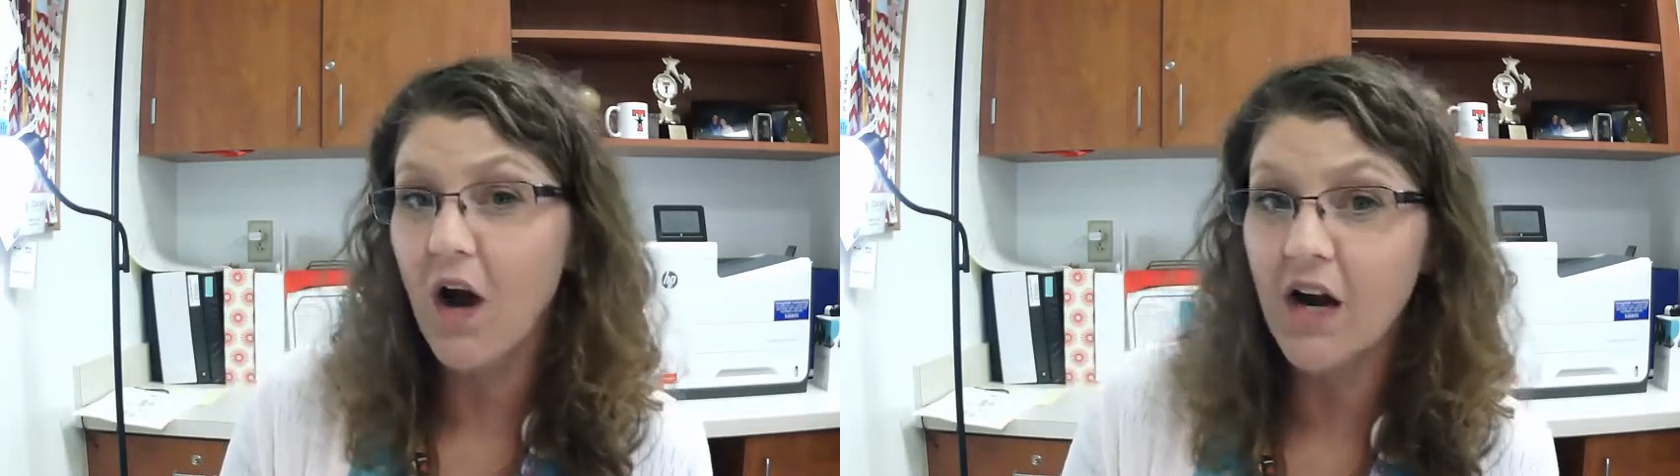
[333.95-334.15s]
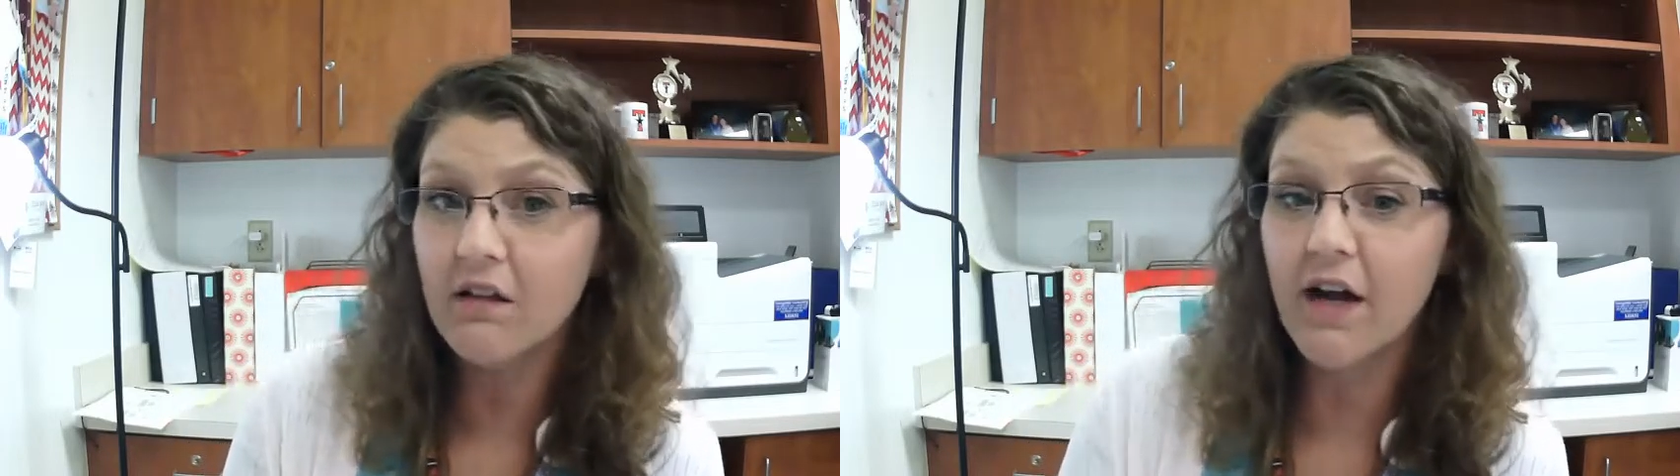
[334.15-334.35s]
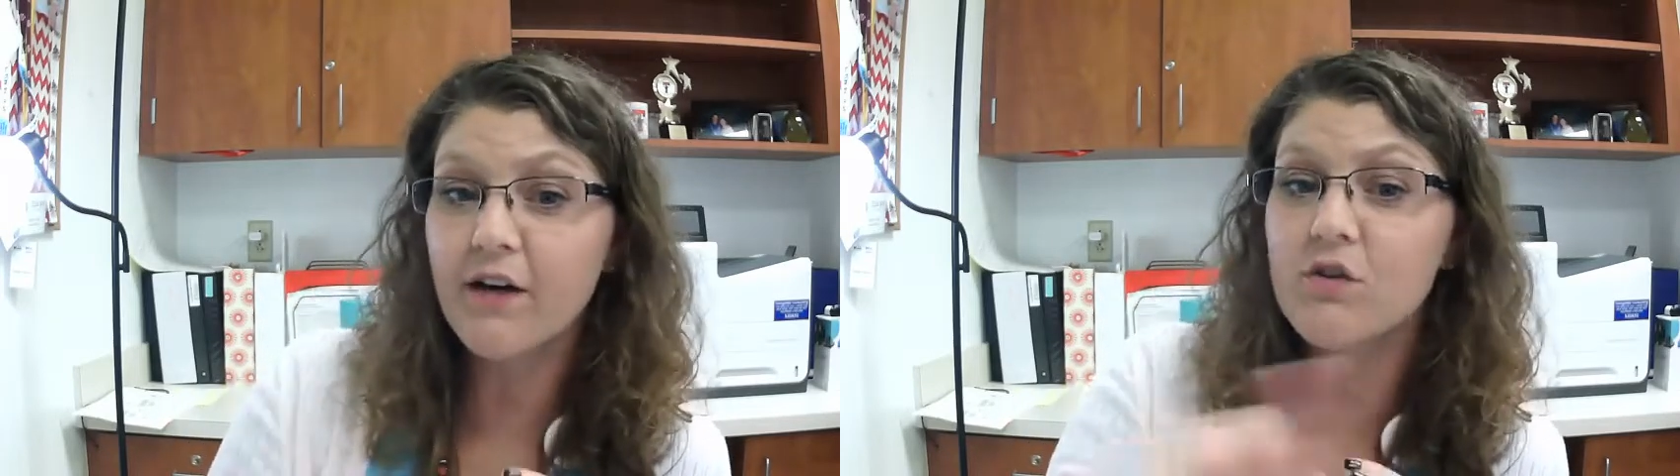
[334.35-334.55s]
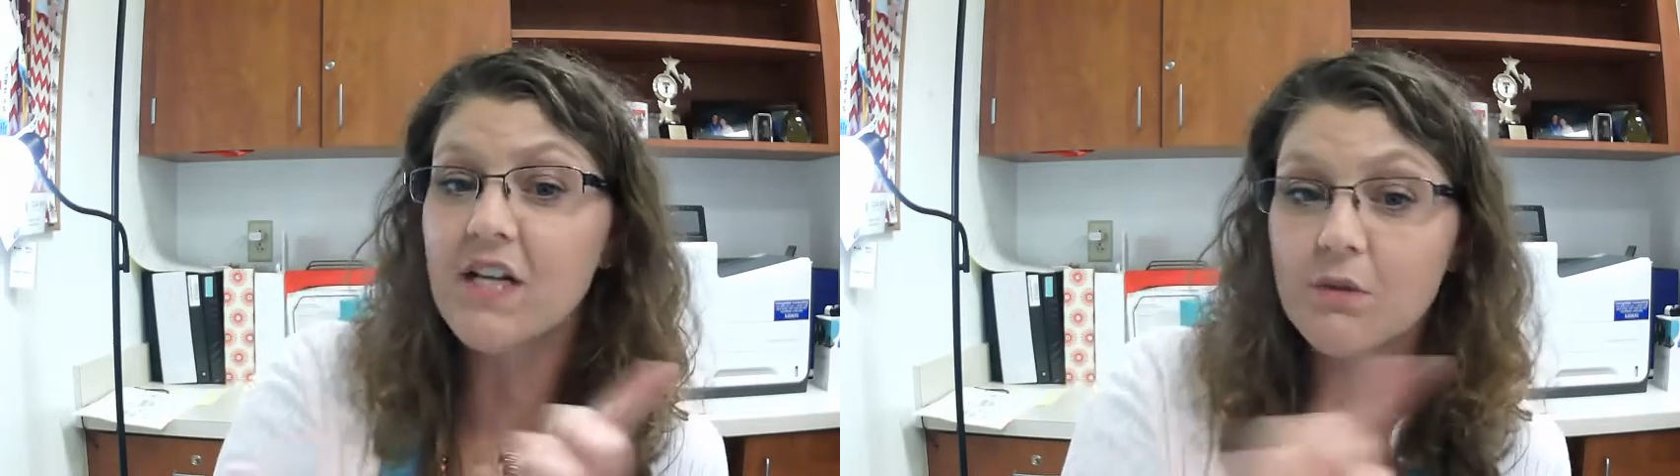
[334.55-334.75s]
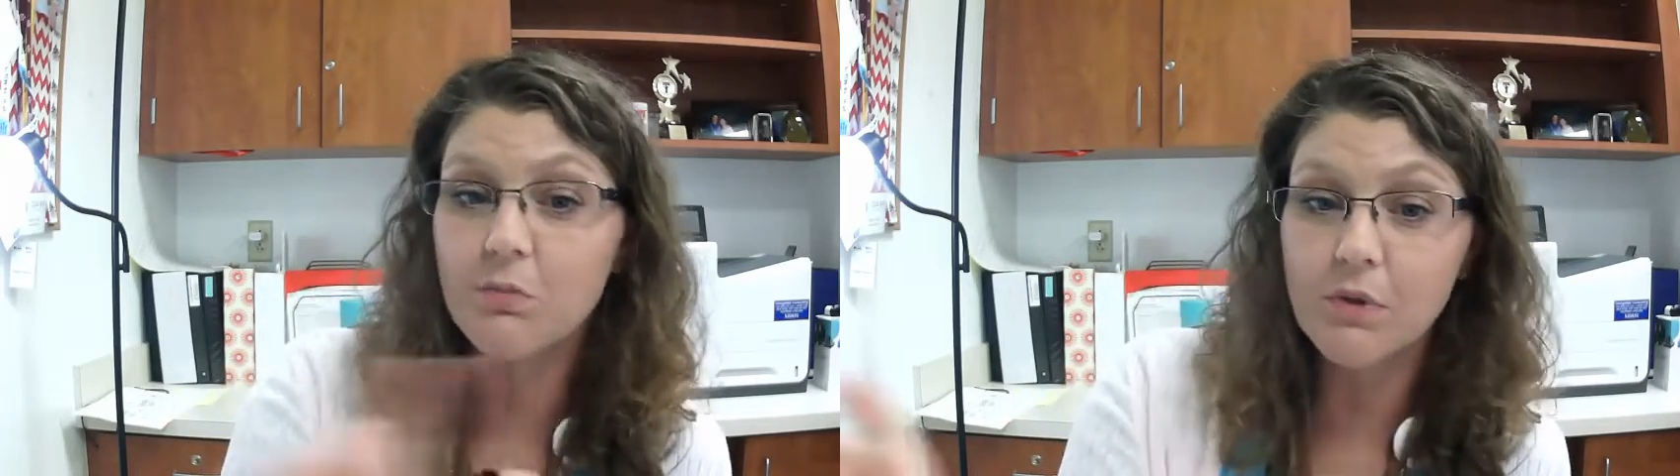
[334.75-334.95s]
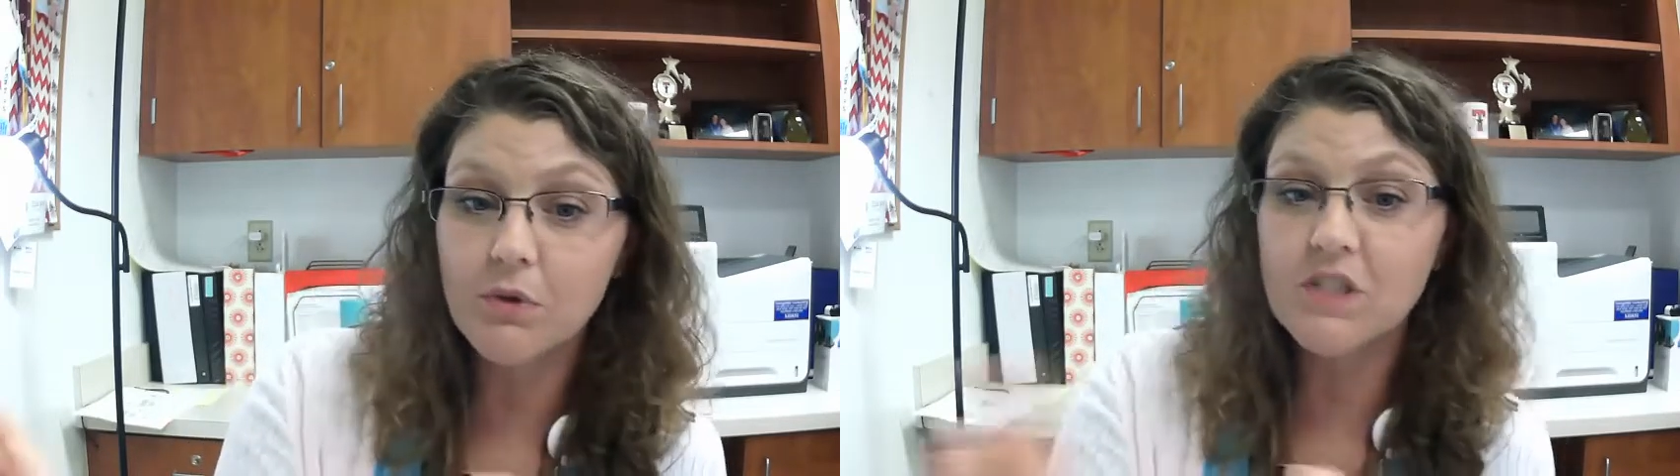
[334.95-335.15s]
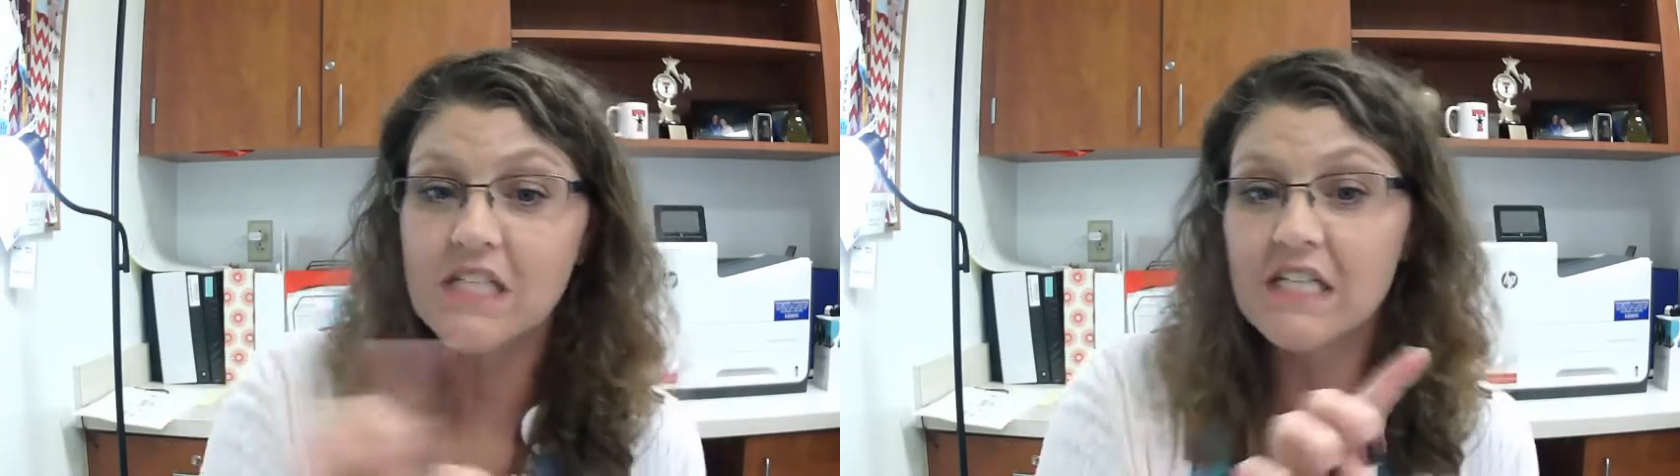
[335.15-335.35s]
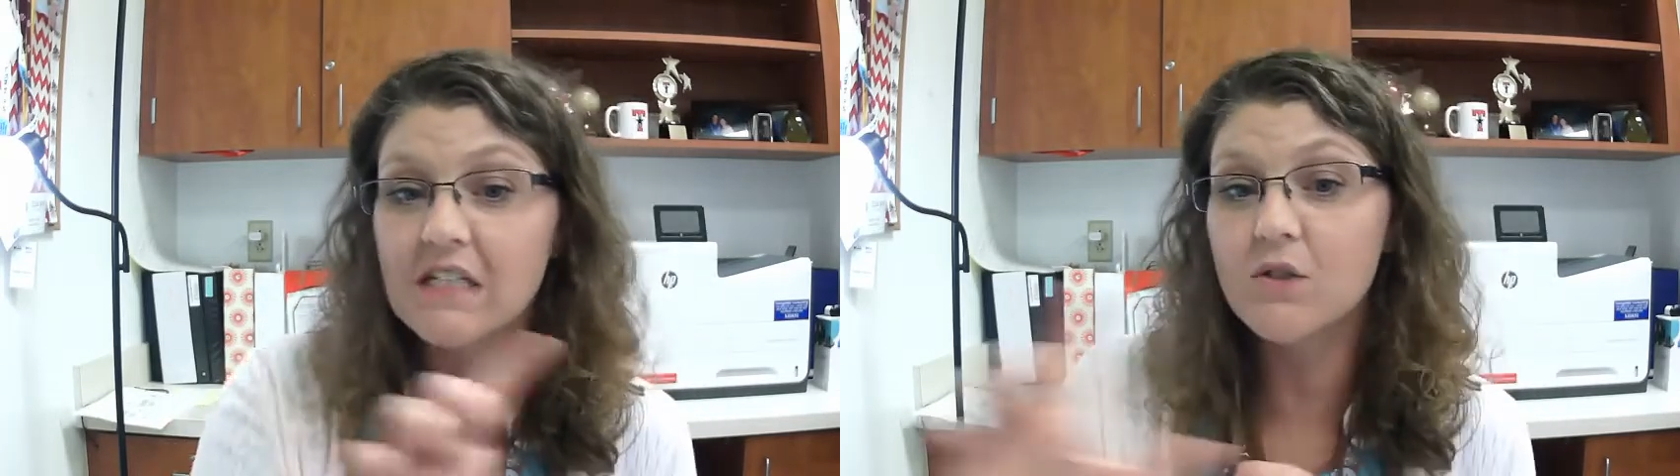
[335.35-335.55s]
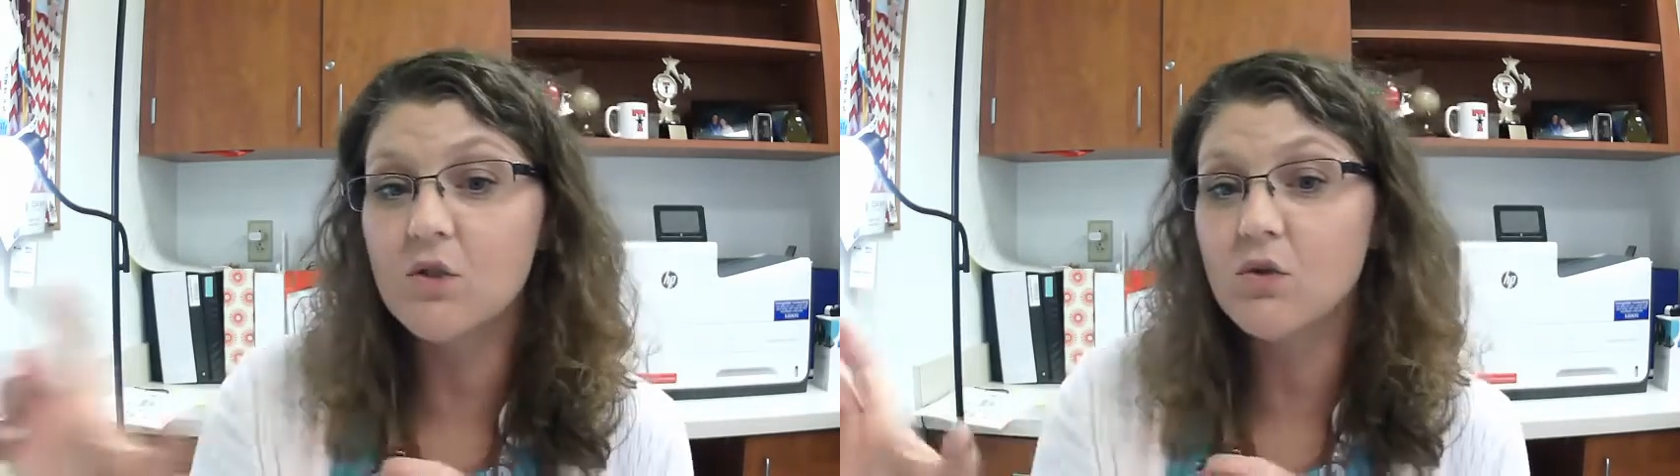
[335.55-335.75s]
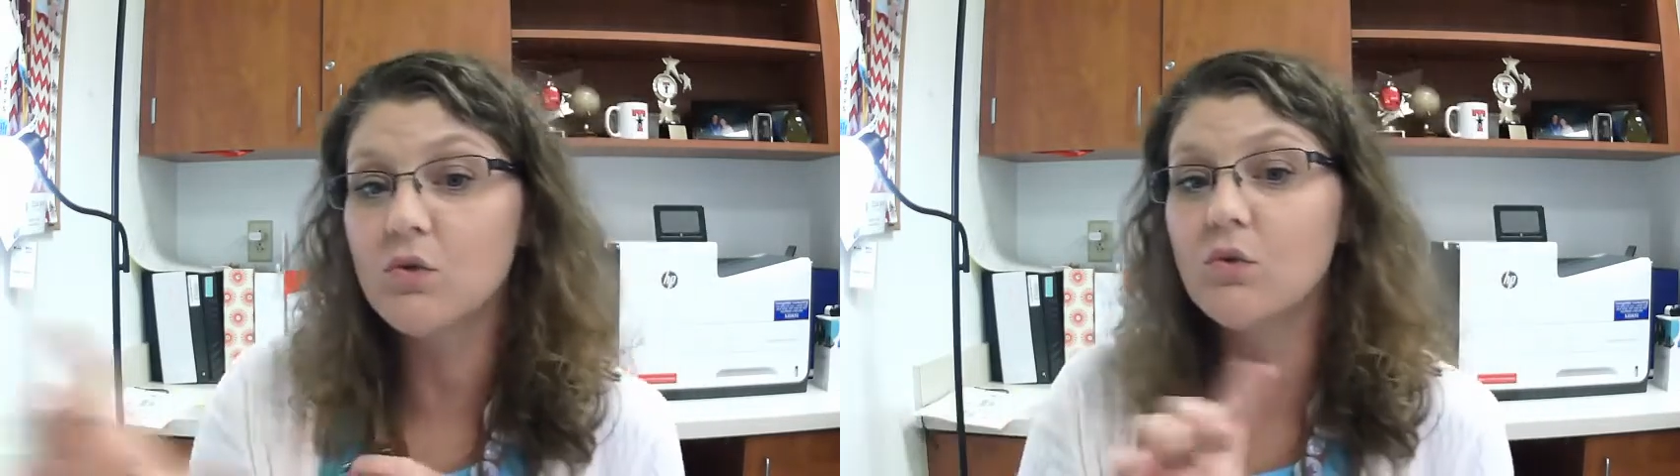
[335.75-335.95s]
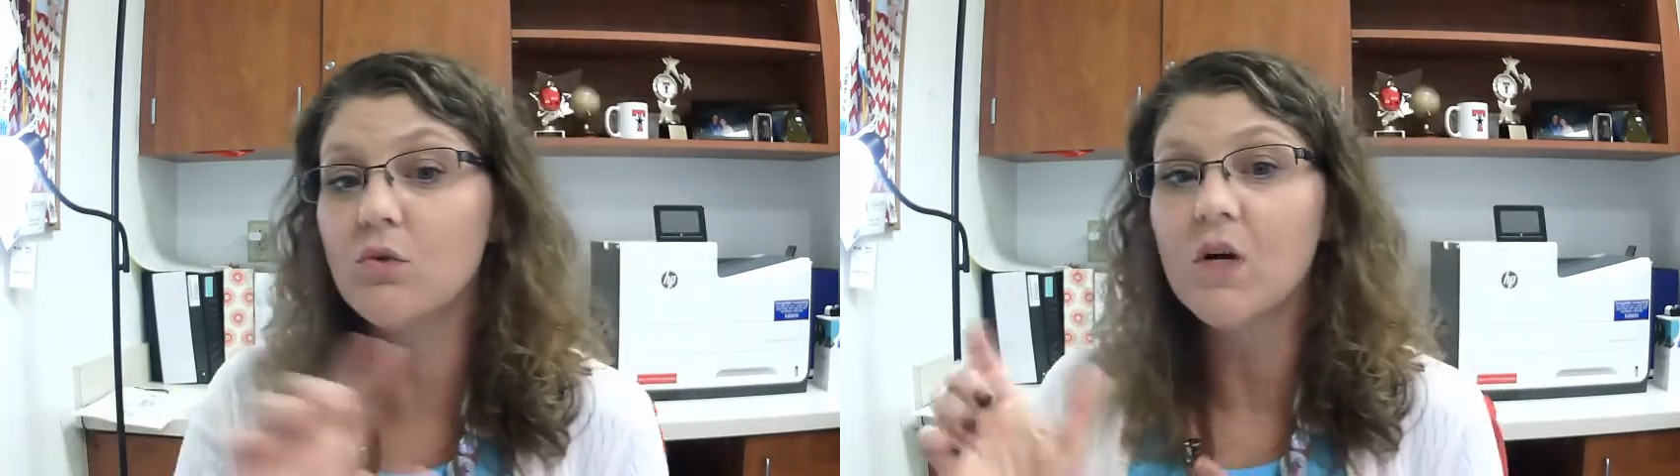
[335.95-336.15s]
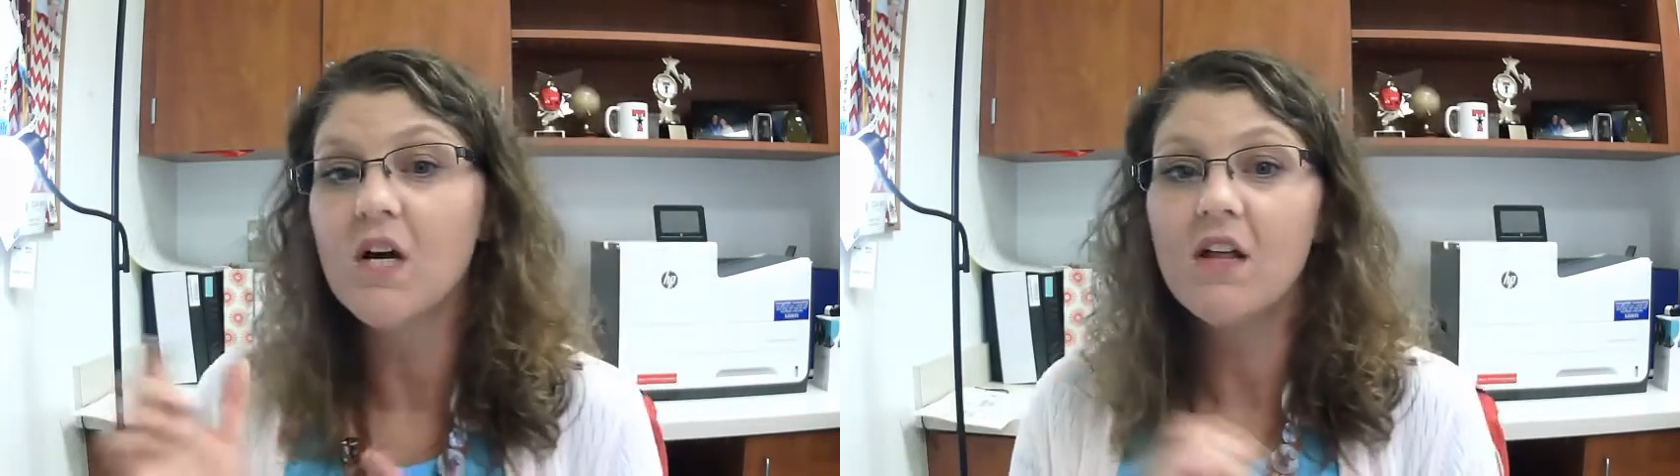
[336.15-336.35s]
highlighter that's built into